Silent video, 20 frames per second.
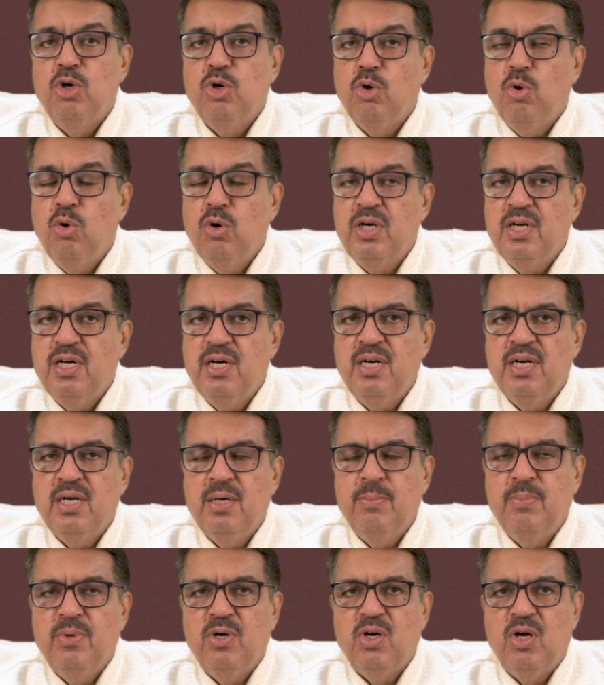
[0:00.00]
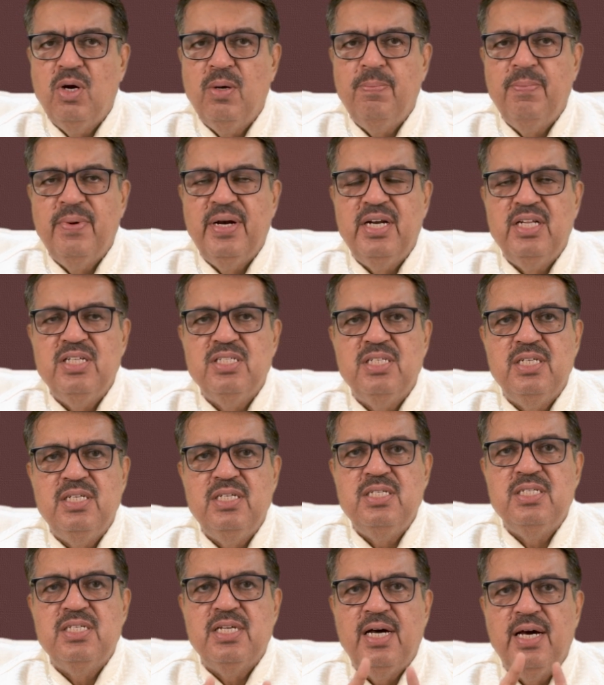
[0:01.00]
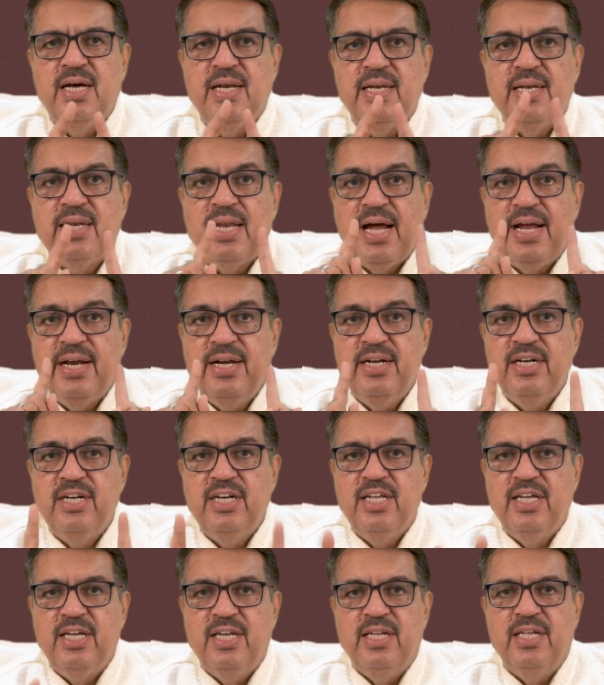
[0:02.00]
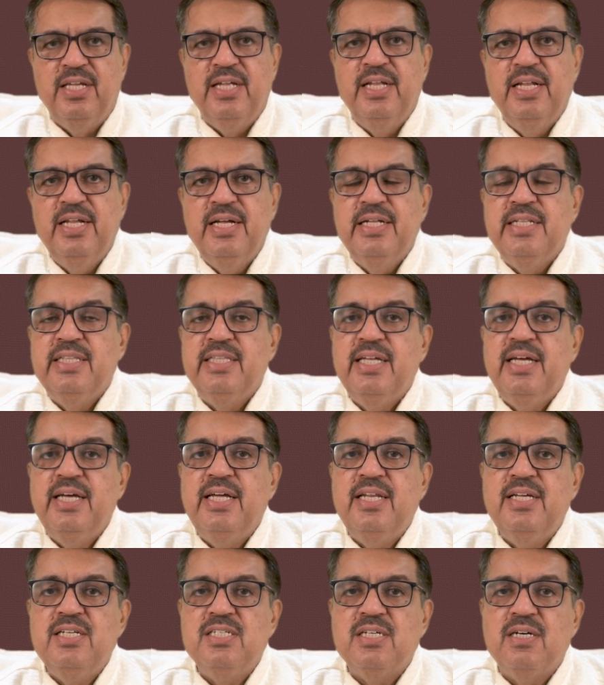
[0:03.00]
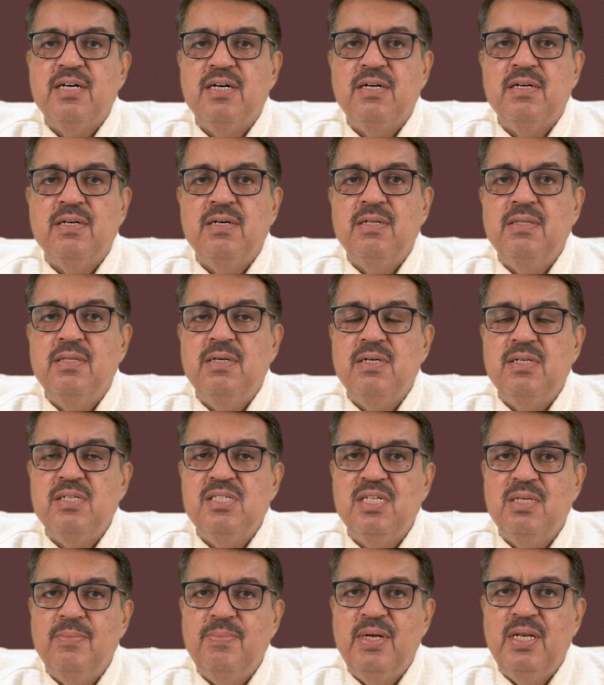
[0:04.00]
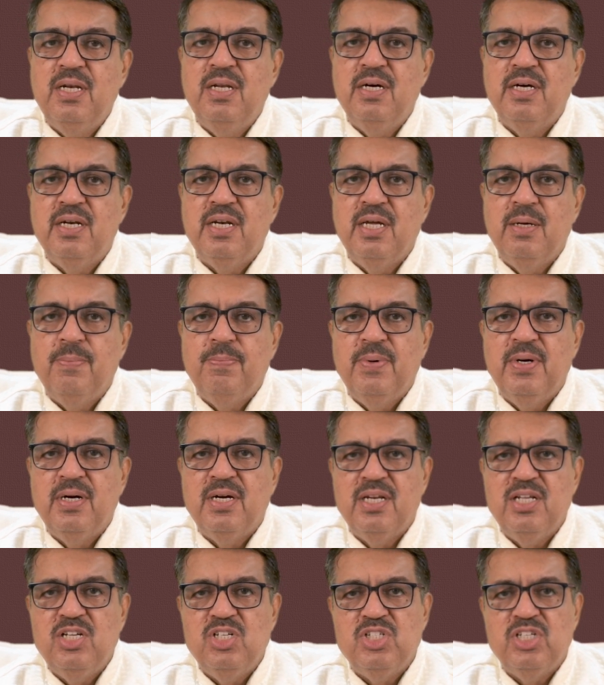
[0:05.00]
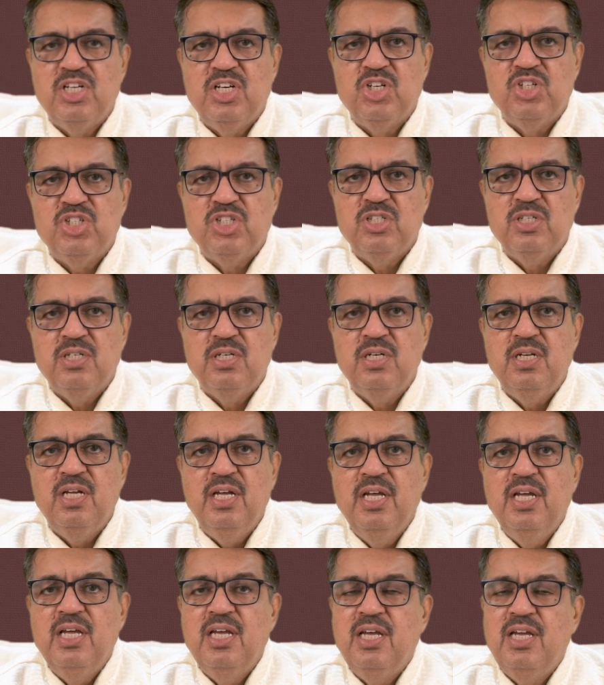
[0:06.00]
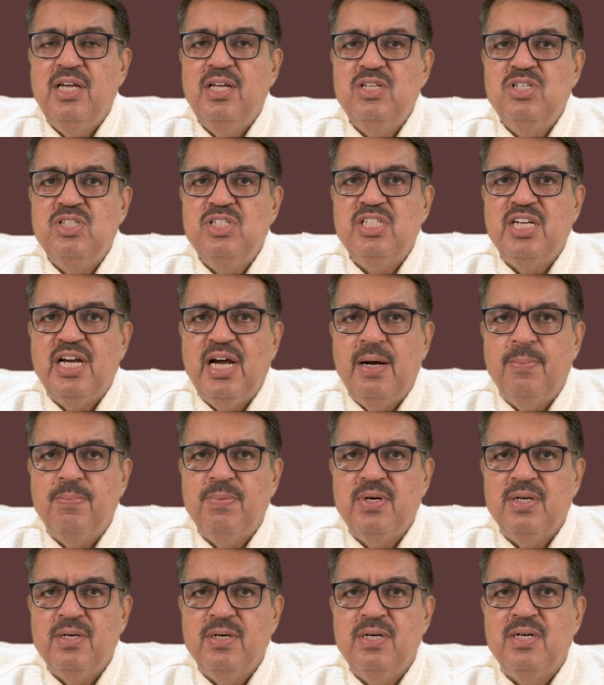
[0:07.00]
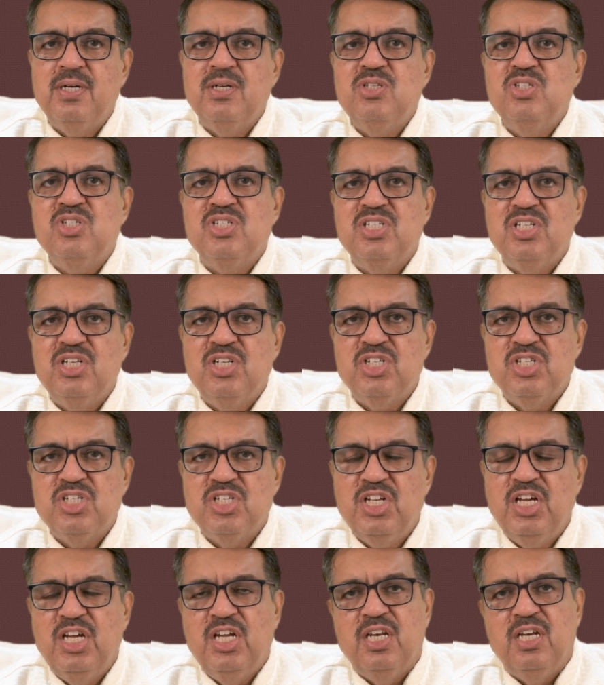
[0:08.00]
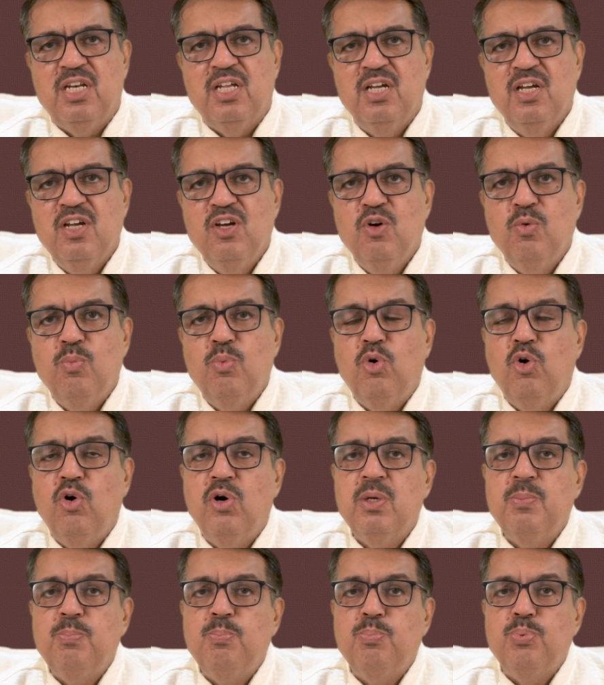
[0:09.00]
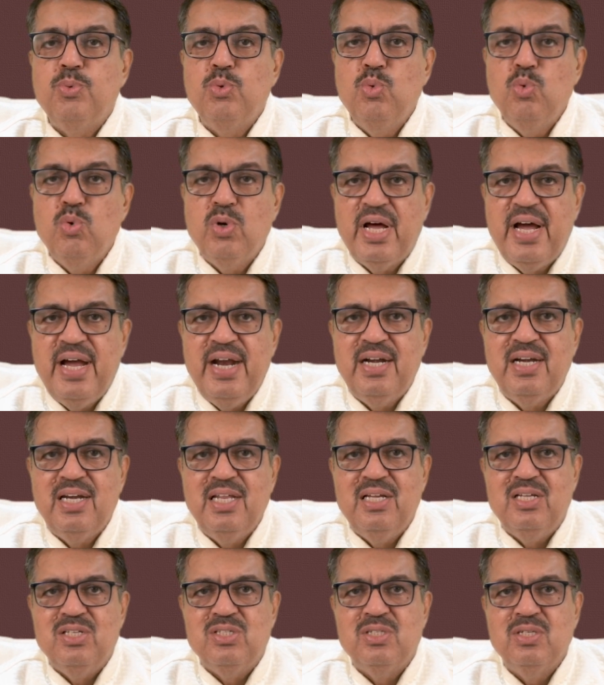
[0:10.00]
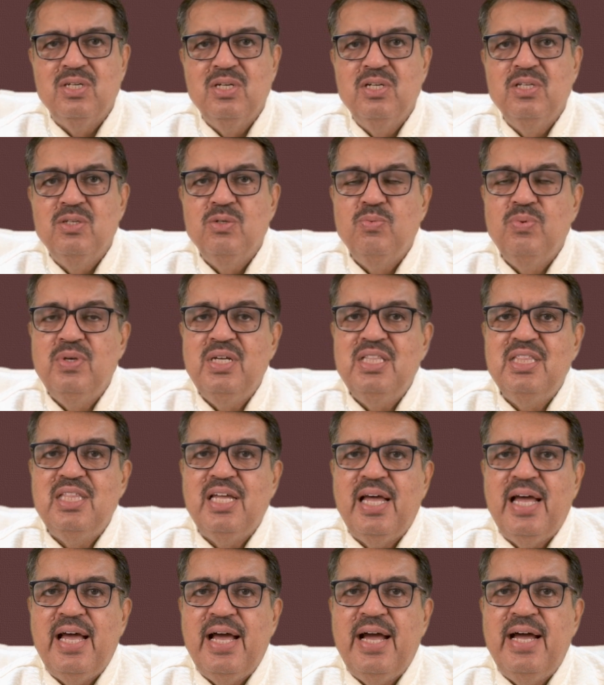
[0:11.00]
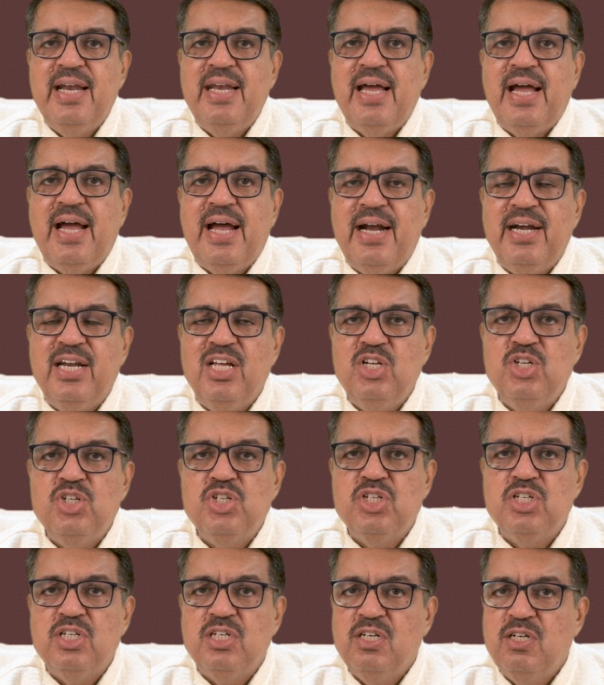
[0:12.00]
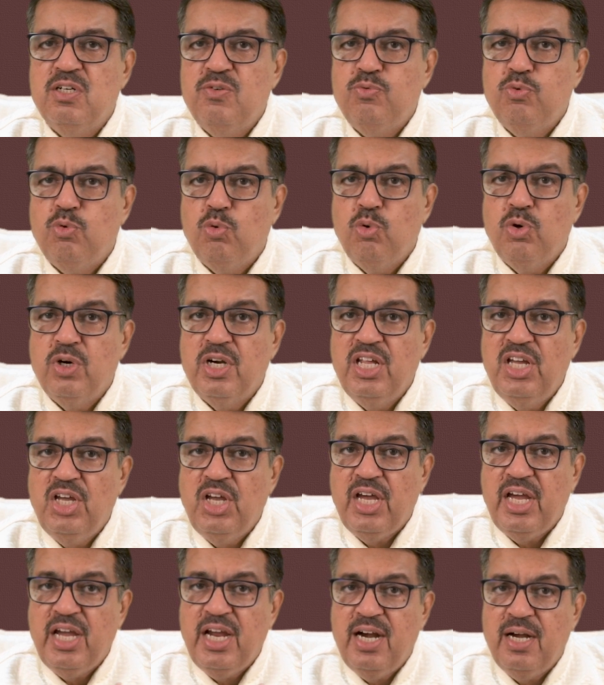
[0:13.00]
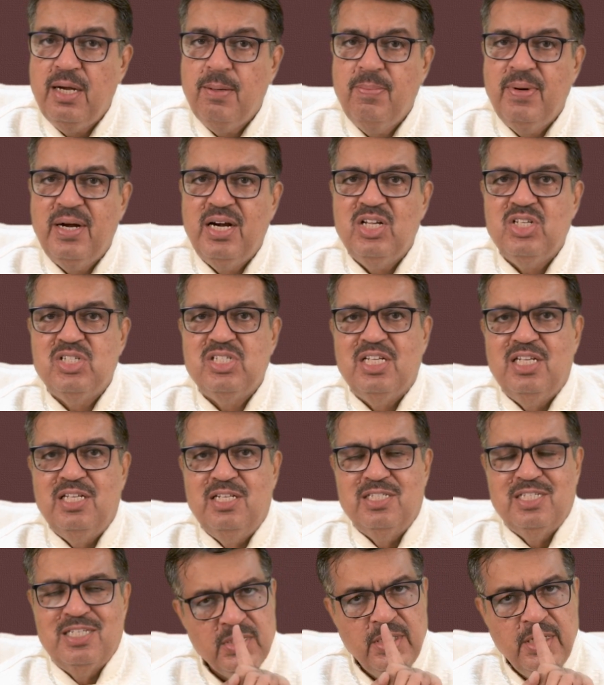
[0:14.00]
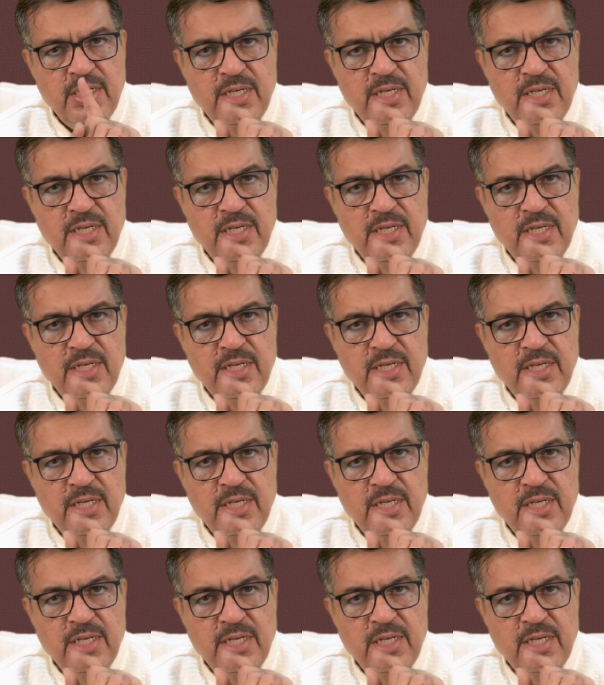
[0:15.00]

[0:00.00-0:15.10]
Total number of medicines are 90. There is another similar repertory section in chapter 16 for pruritus with an additional 48 medicines.